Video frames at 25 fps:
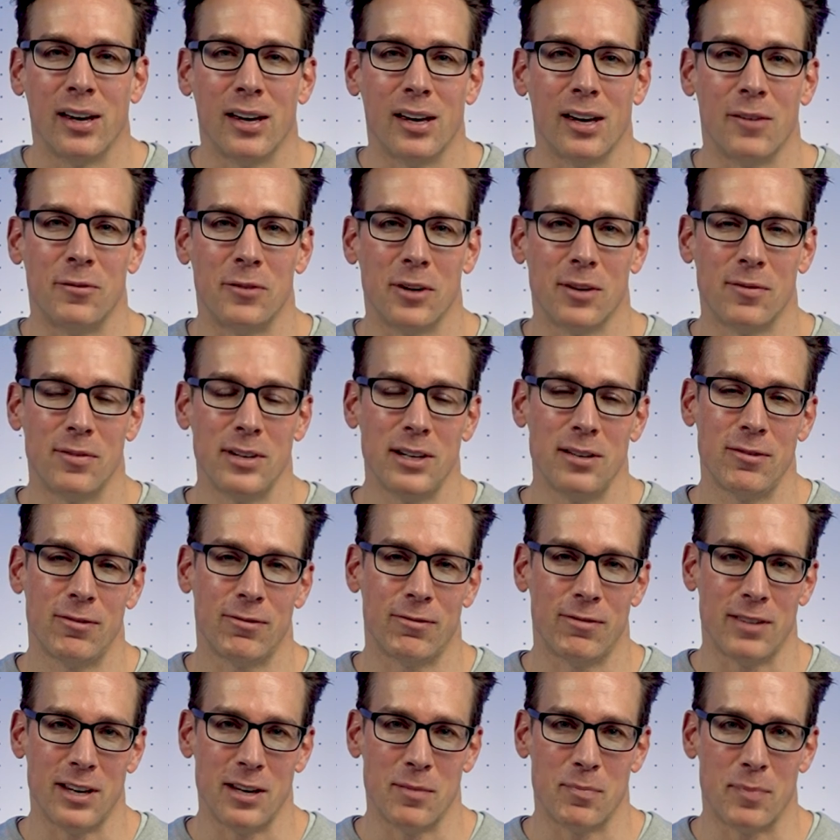If you have any
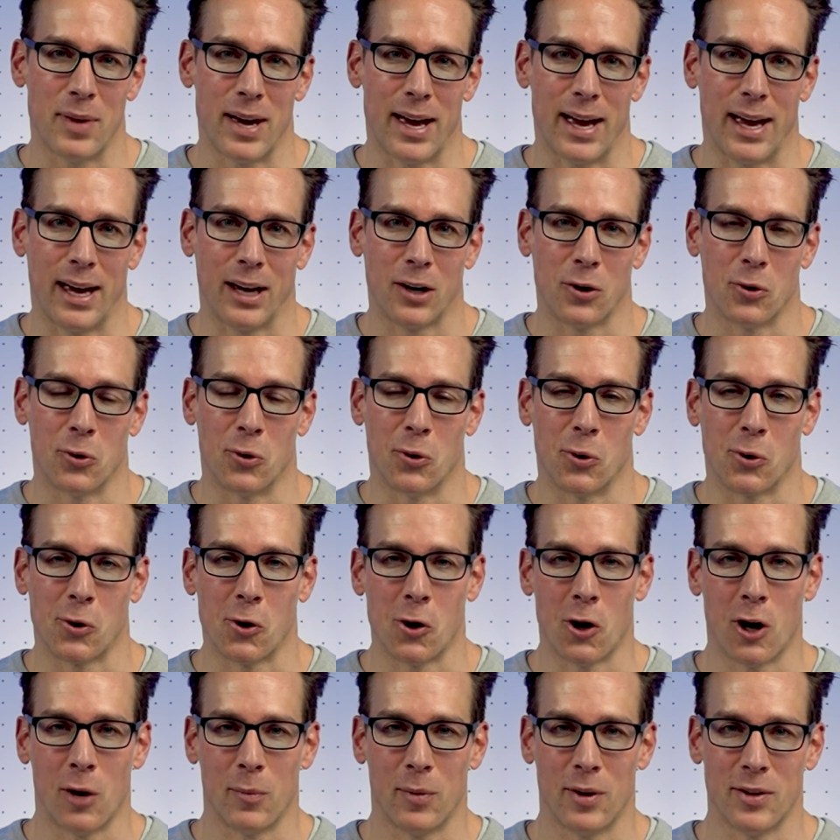feedback or
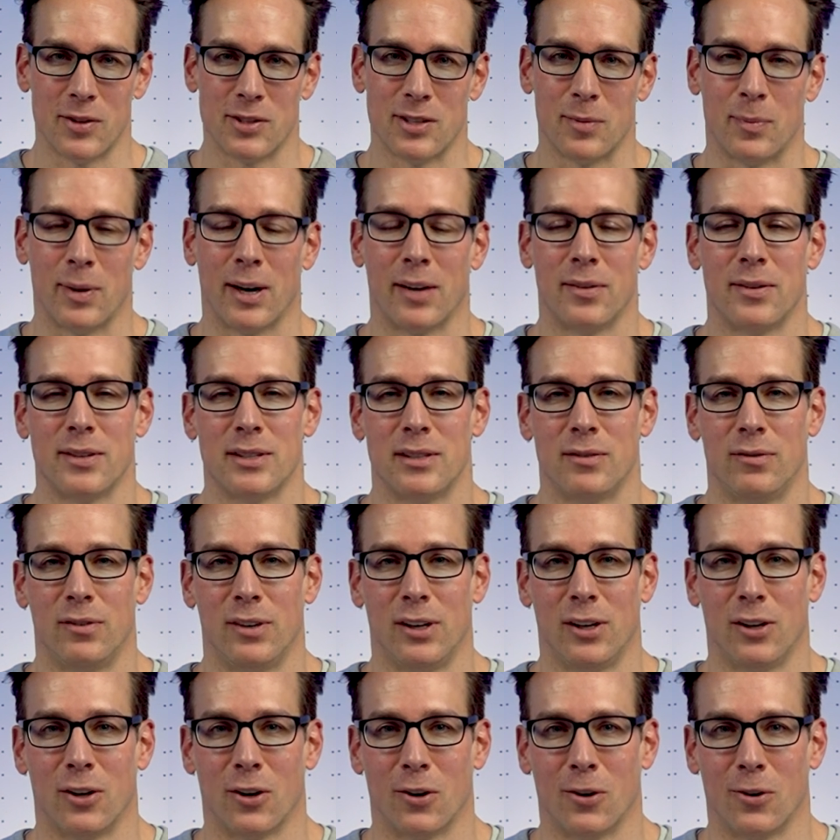comments about this
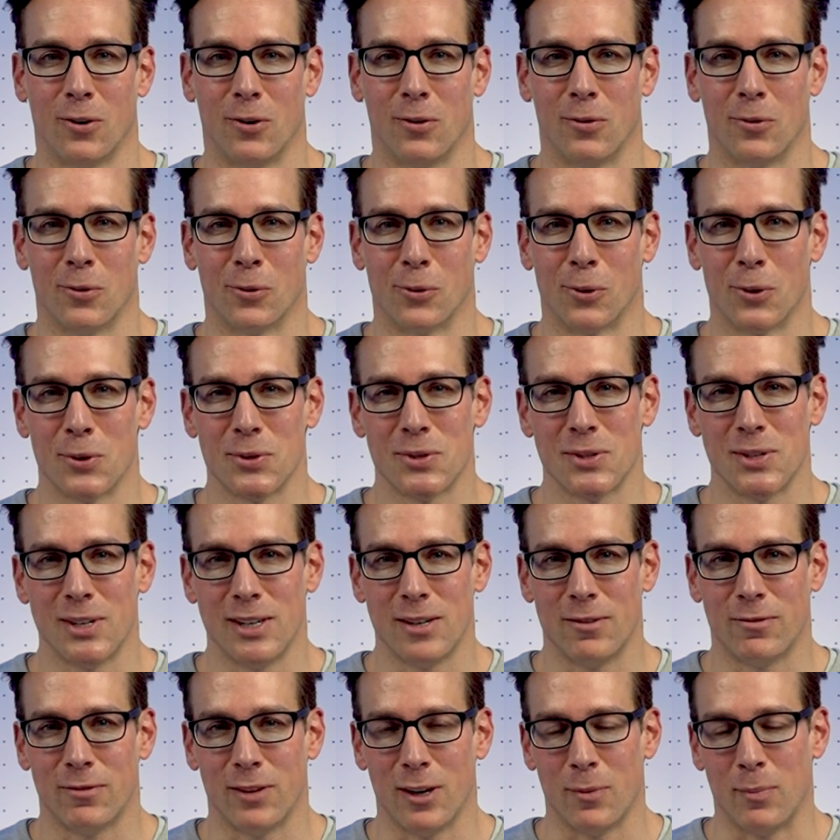video, or also any
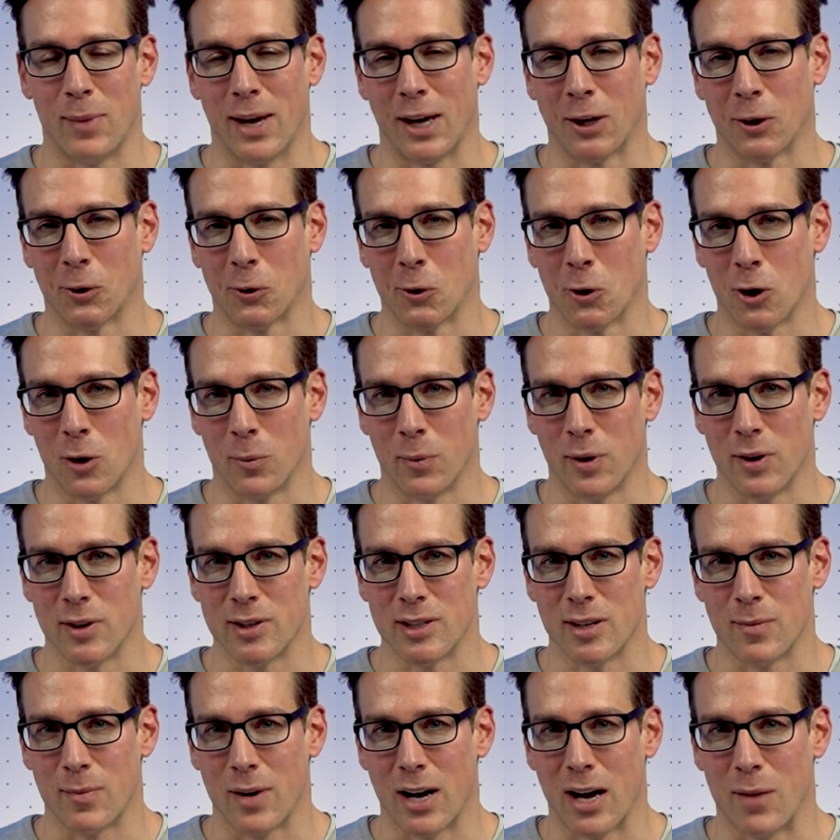feedback or
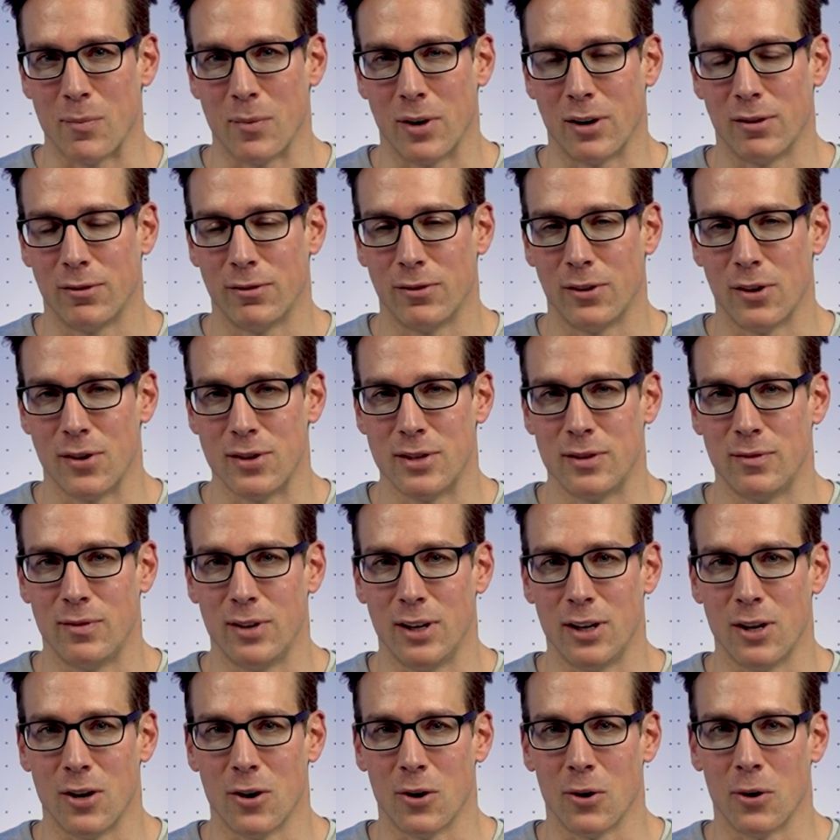comments about my first
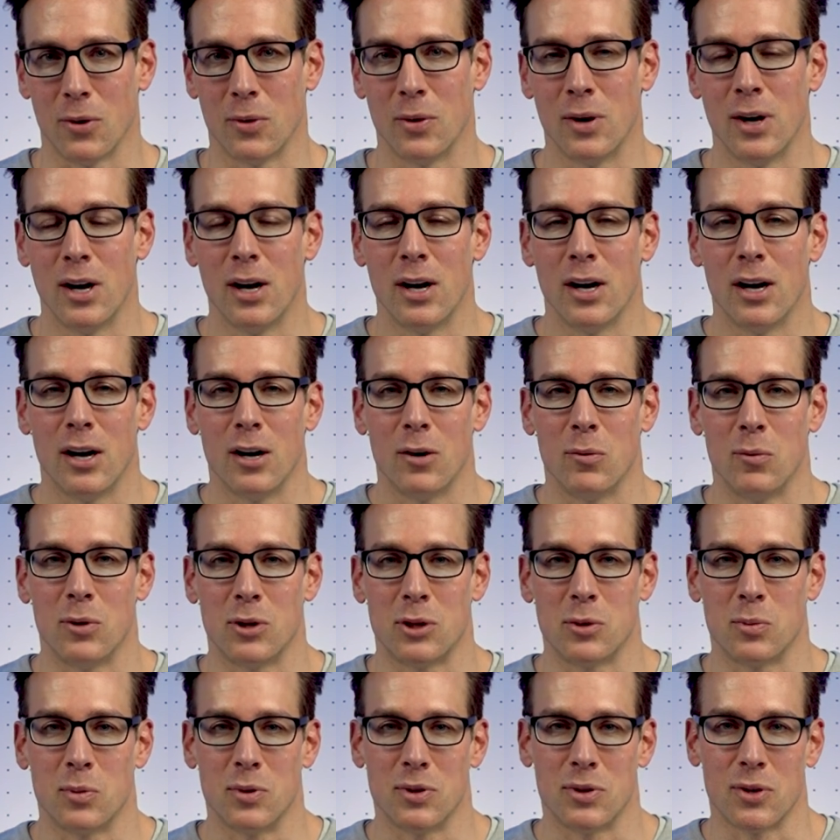video,
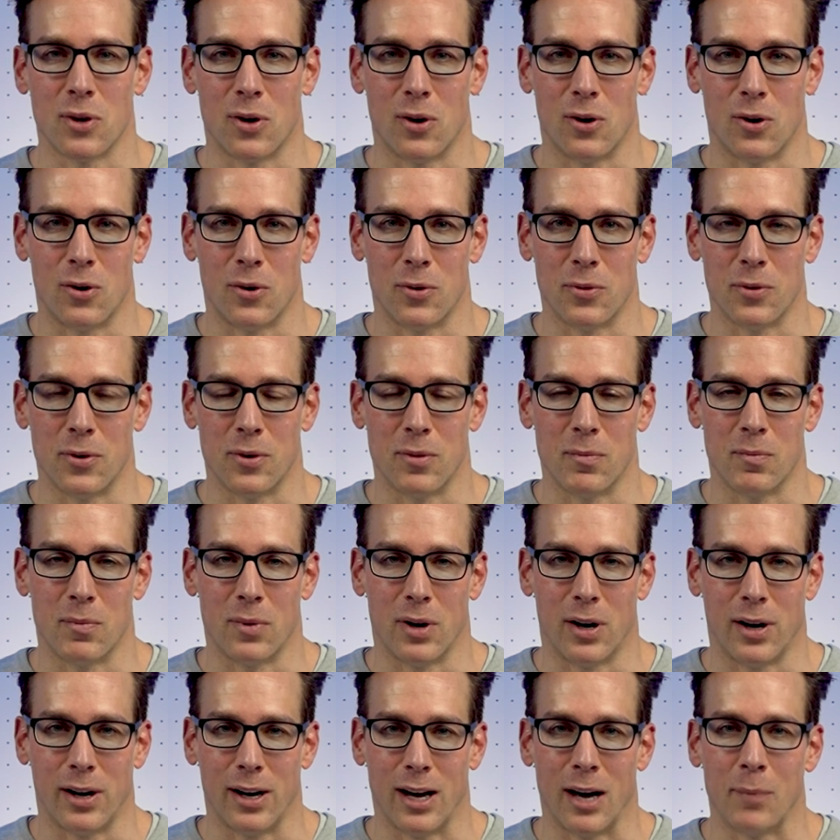which was on
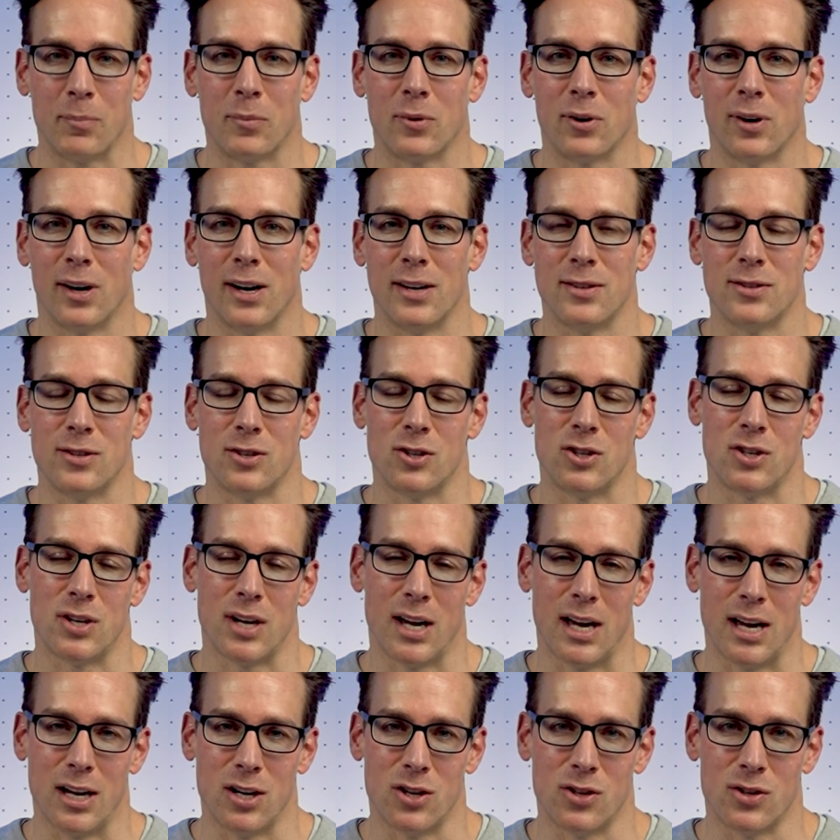my upgrades and
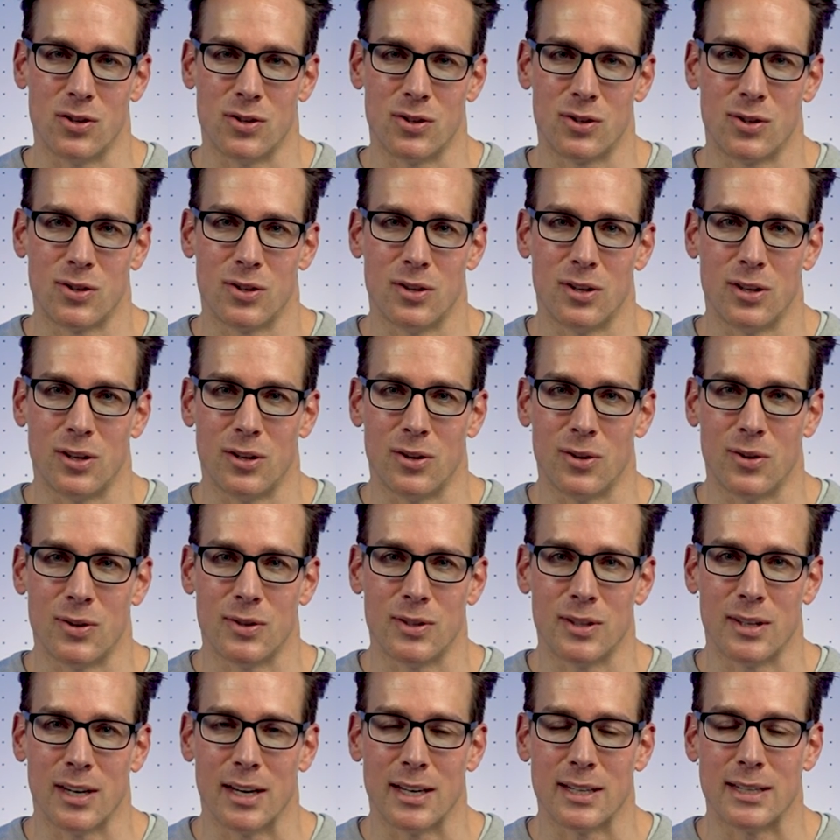changes to the
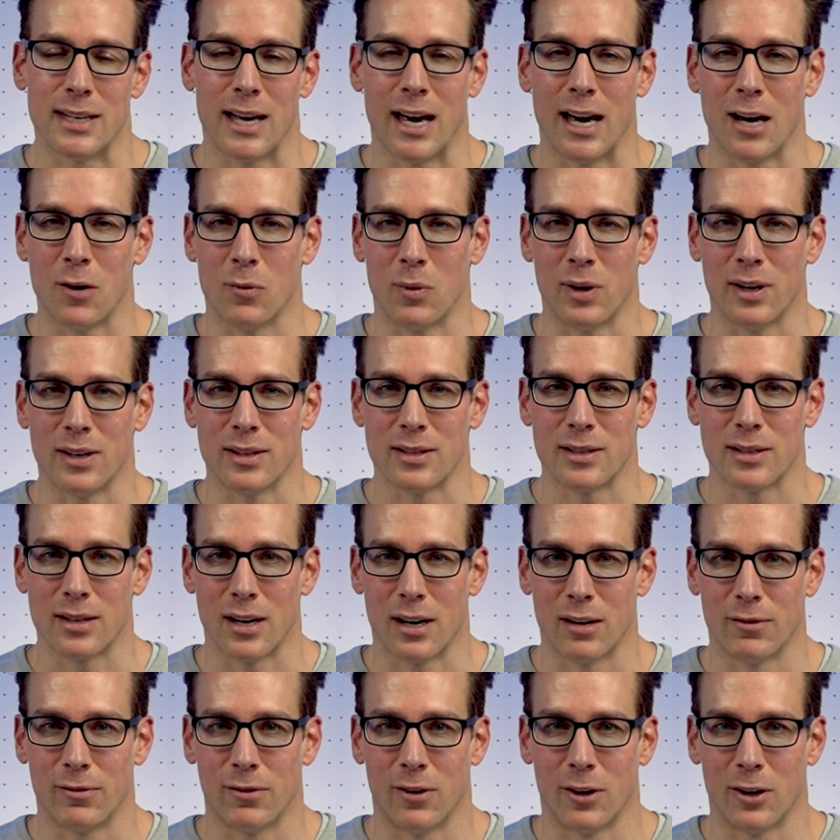UCS A-Wing
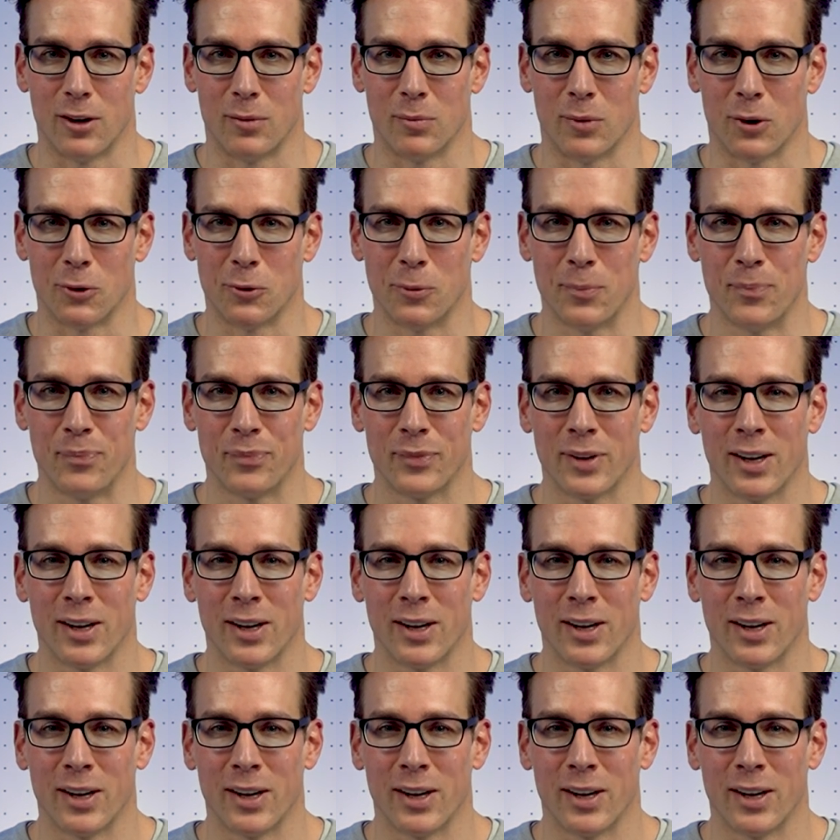Starfighter model,